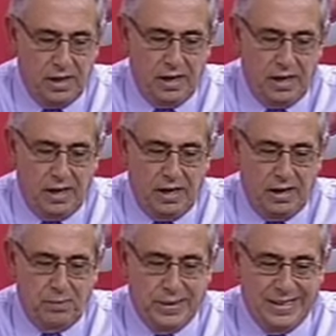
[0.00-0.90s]

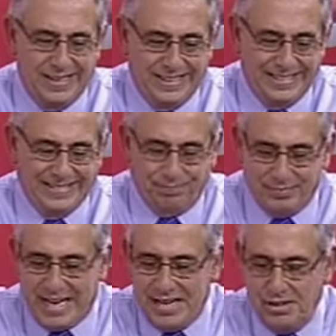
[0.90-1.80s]
But
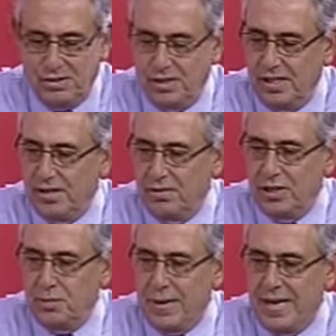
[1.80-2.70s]
how do you see the
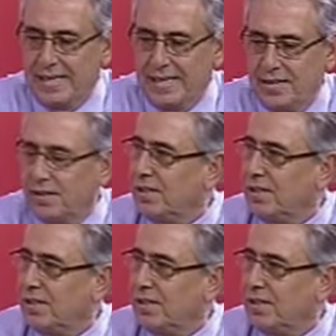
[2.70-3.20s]
race panning out?